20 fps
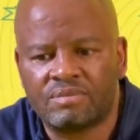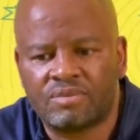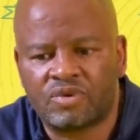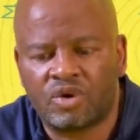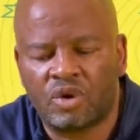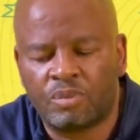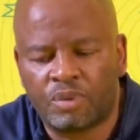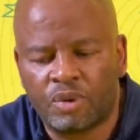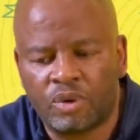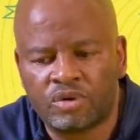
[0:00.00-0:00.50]

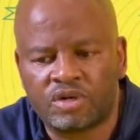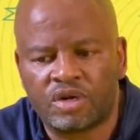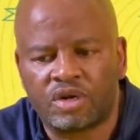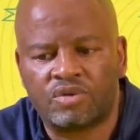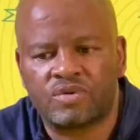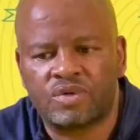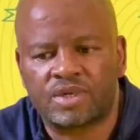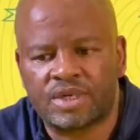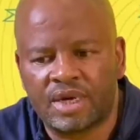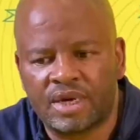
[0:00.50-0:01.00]
composure
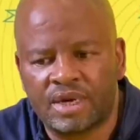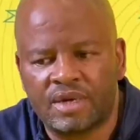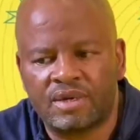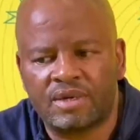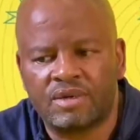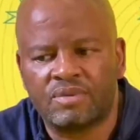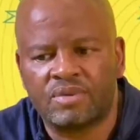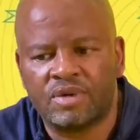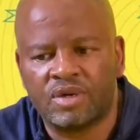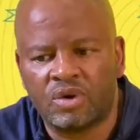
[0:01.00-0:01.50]
to
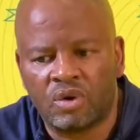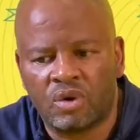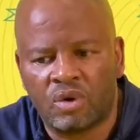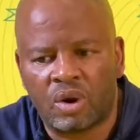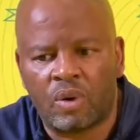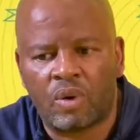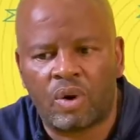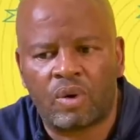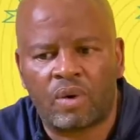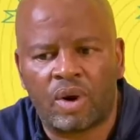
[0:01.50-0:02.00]
say, we
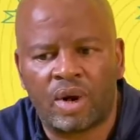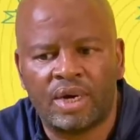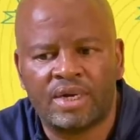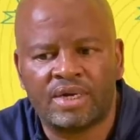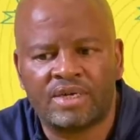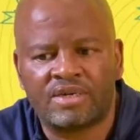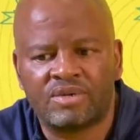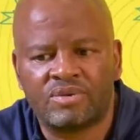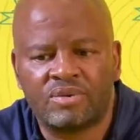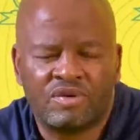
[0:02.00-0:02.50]
know our
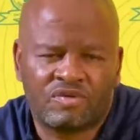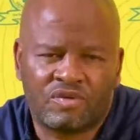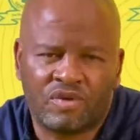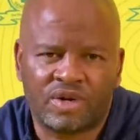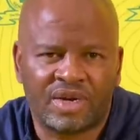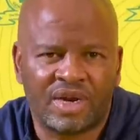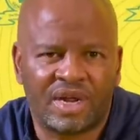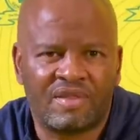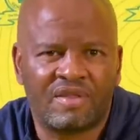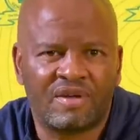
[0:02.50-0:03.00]
quality, we've
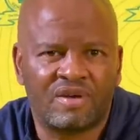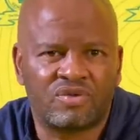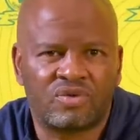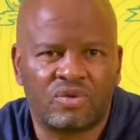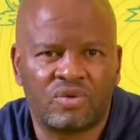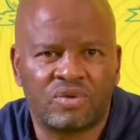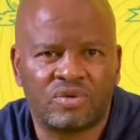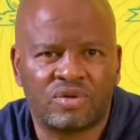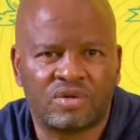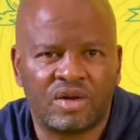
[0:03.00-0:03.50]
got nothing
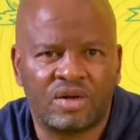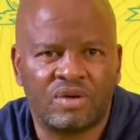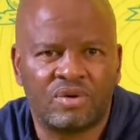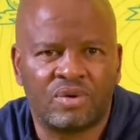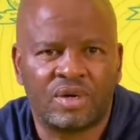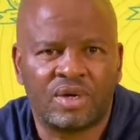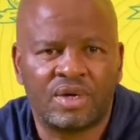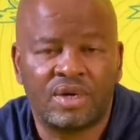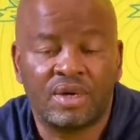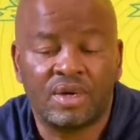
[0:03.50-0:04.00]
to lose
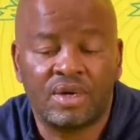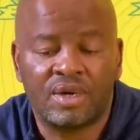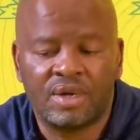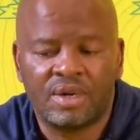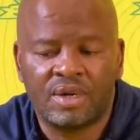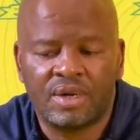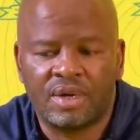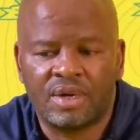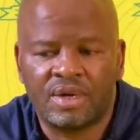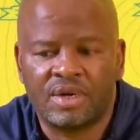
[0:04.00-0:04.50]
anyway,
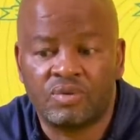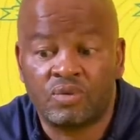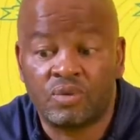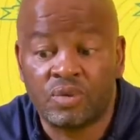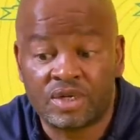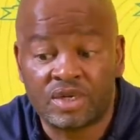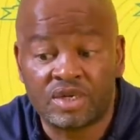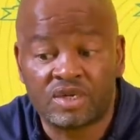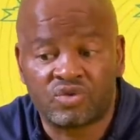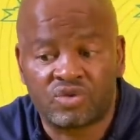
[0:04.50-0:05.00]
and
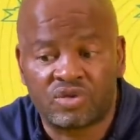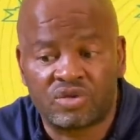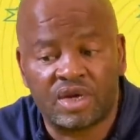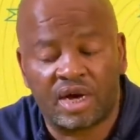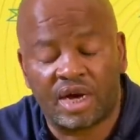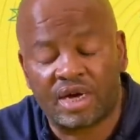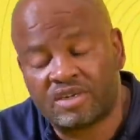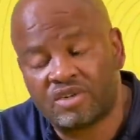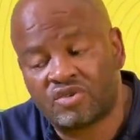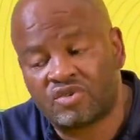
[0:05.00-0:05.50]
which is
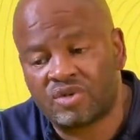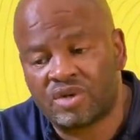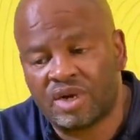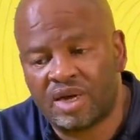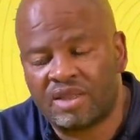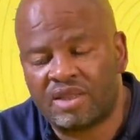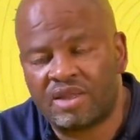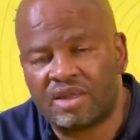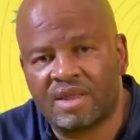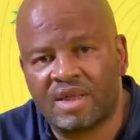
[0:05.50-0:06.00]
the attitude
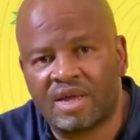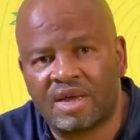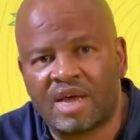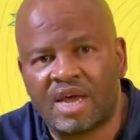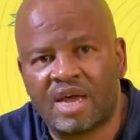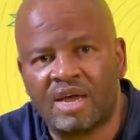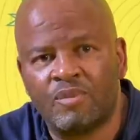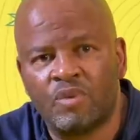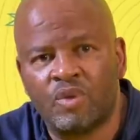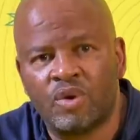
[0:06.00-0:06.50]
I think they
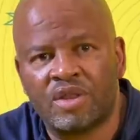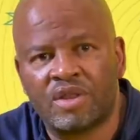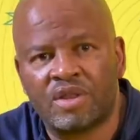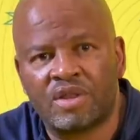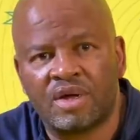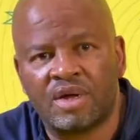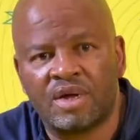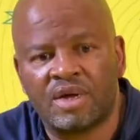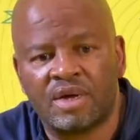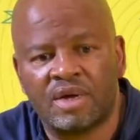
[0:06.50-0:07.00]
came
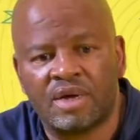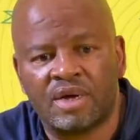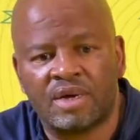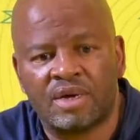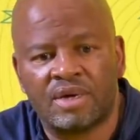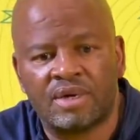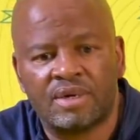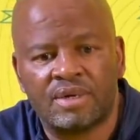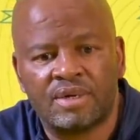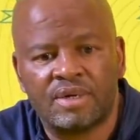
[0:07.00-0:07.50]
with
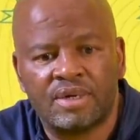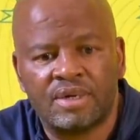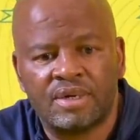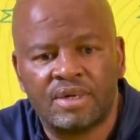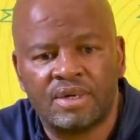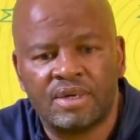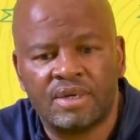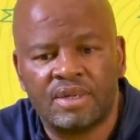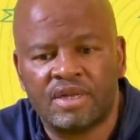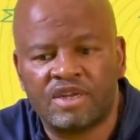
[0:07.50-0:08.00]
in
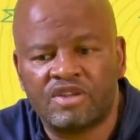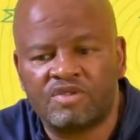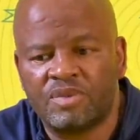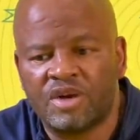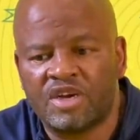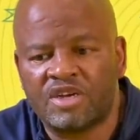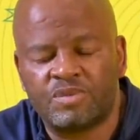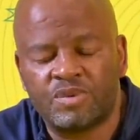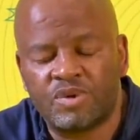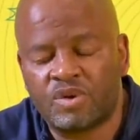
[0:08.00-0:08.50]
this
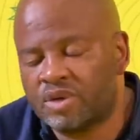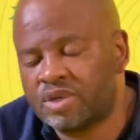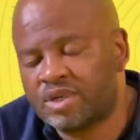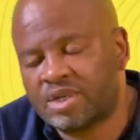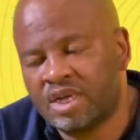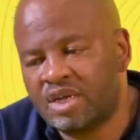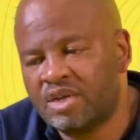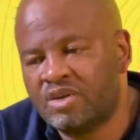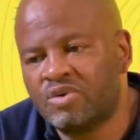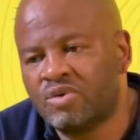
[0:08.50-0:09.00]
match,
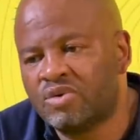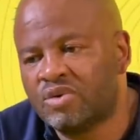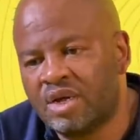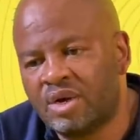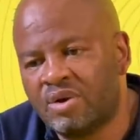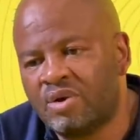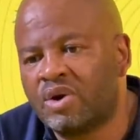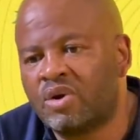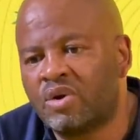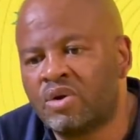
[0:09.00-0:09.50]
because they knew
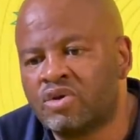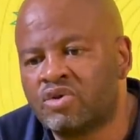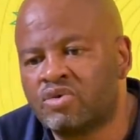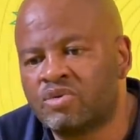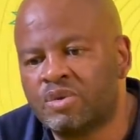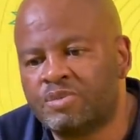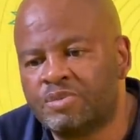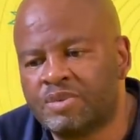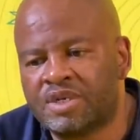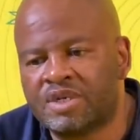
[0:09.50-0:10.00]
they were going to
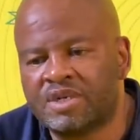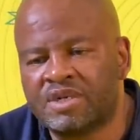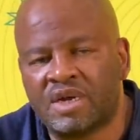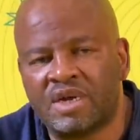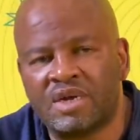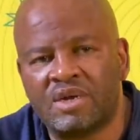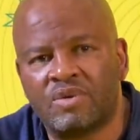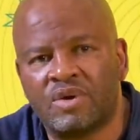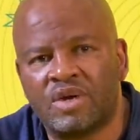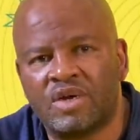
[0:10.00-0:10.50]
be beaten
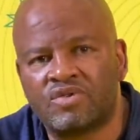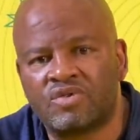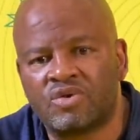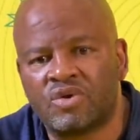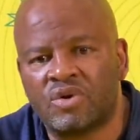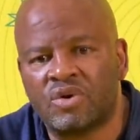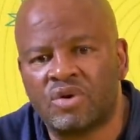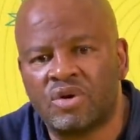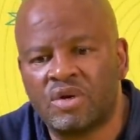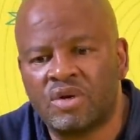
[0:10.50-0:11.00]
anyway.
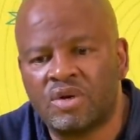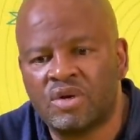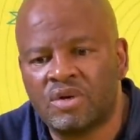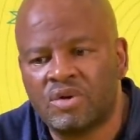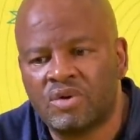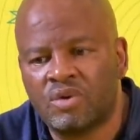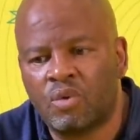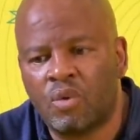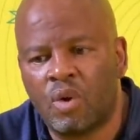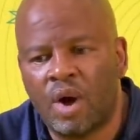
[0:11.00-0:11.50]
So
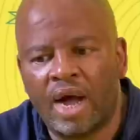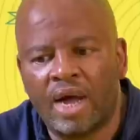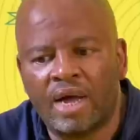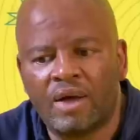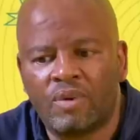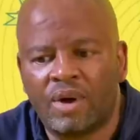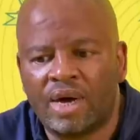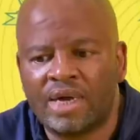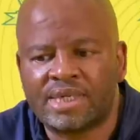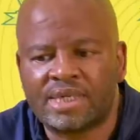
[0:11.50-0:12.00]

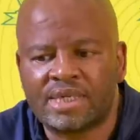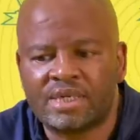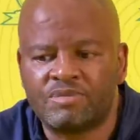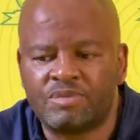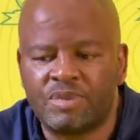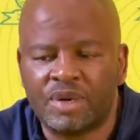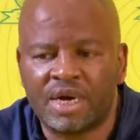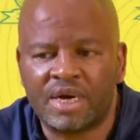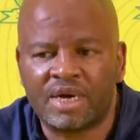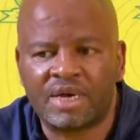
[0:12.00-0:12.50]
why
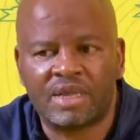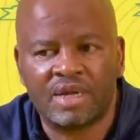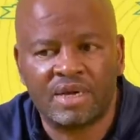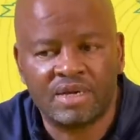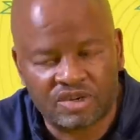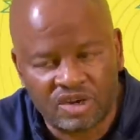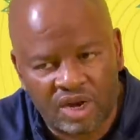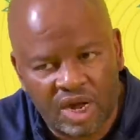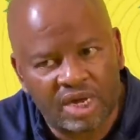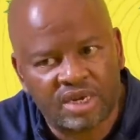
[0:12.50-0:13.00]
sit back?
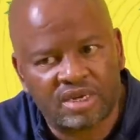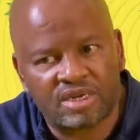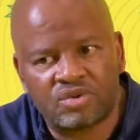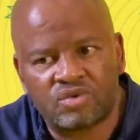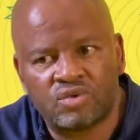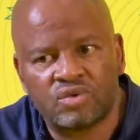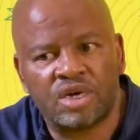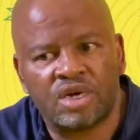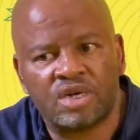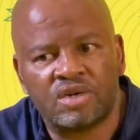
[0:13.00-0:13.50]
They tried
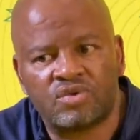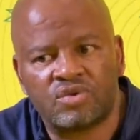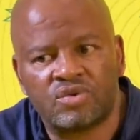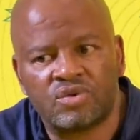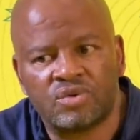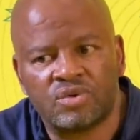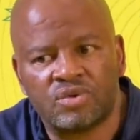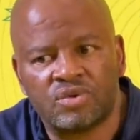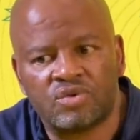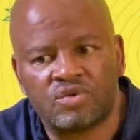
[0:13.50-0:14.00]
today
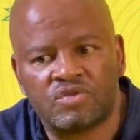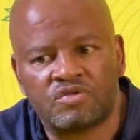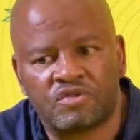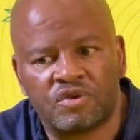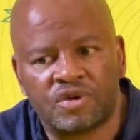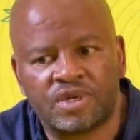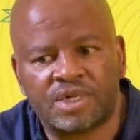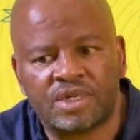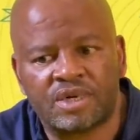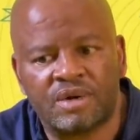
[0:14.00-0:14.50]
to
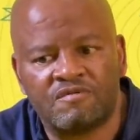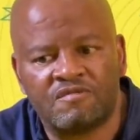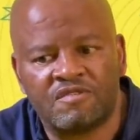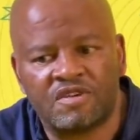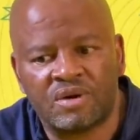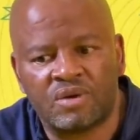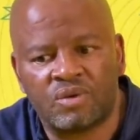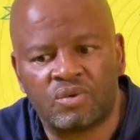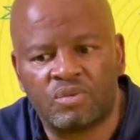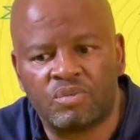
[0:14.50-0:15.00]
force some
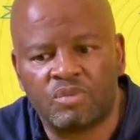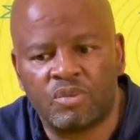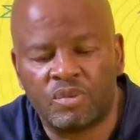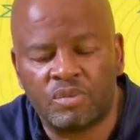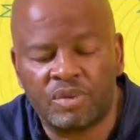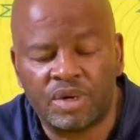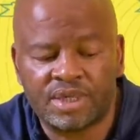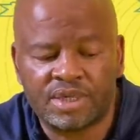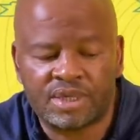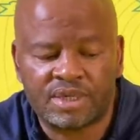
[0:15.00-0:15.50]
very good
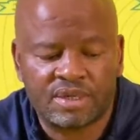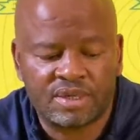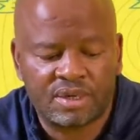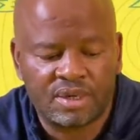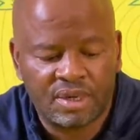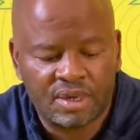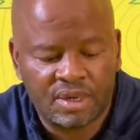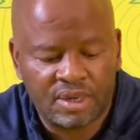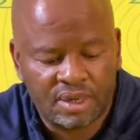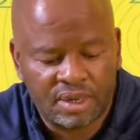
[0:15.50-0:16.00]
moments,
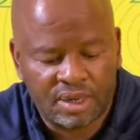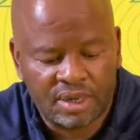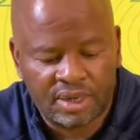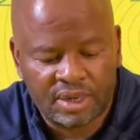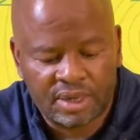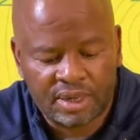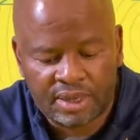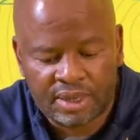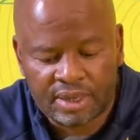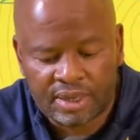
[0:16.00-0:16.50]

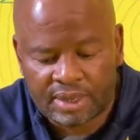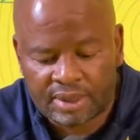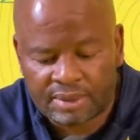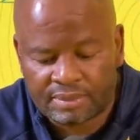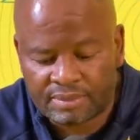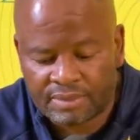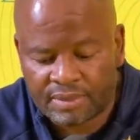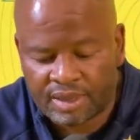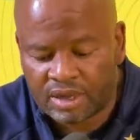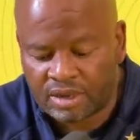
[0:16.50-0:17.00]
and
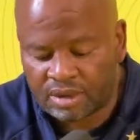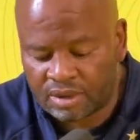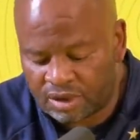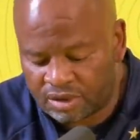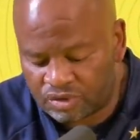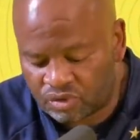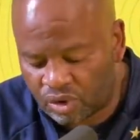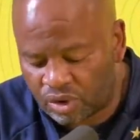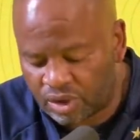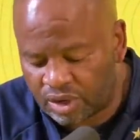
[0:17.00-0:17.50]

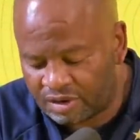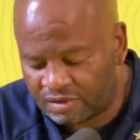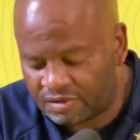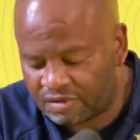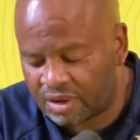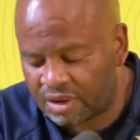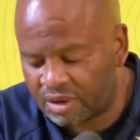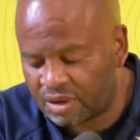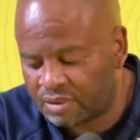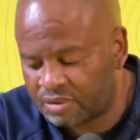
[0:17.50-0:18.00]
they scored a
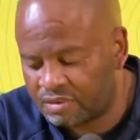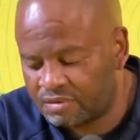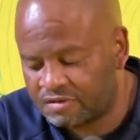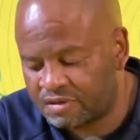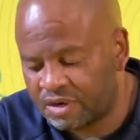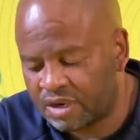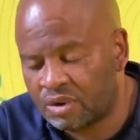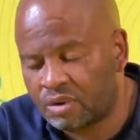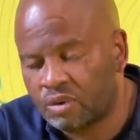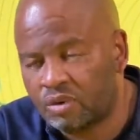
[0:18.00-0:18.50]
very,
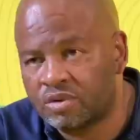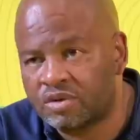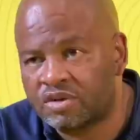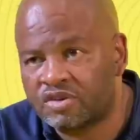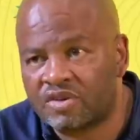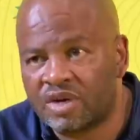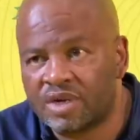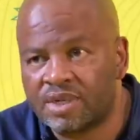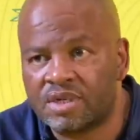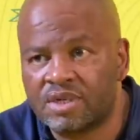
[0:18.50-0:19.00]
very good
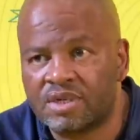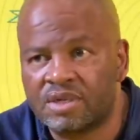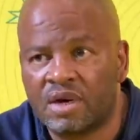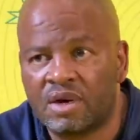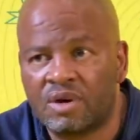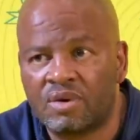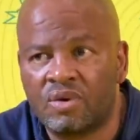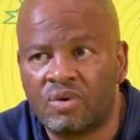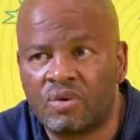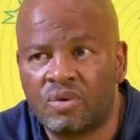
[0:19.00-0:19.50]

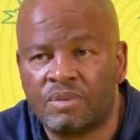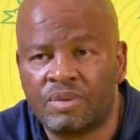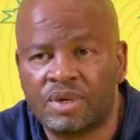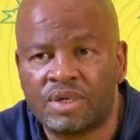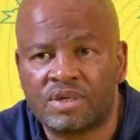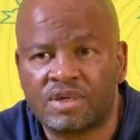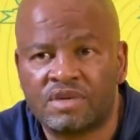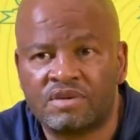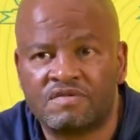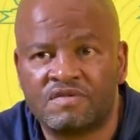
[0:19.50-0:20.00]
transitional goal. We
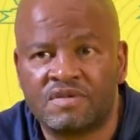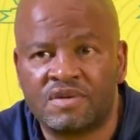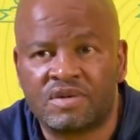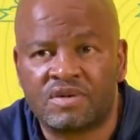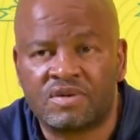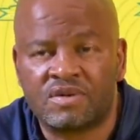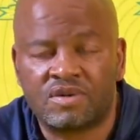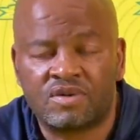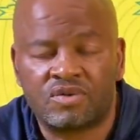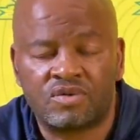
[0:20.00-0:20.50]
must give
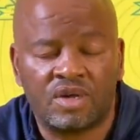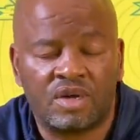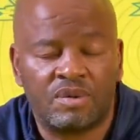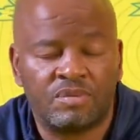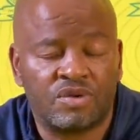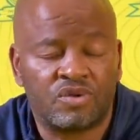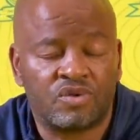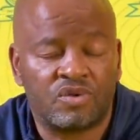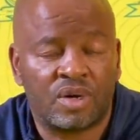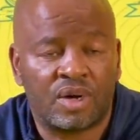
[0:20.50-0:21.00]
it to
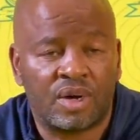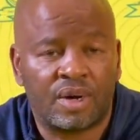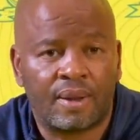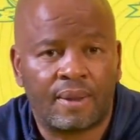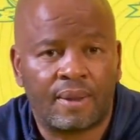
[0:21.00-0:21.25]
them as well.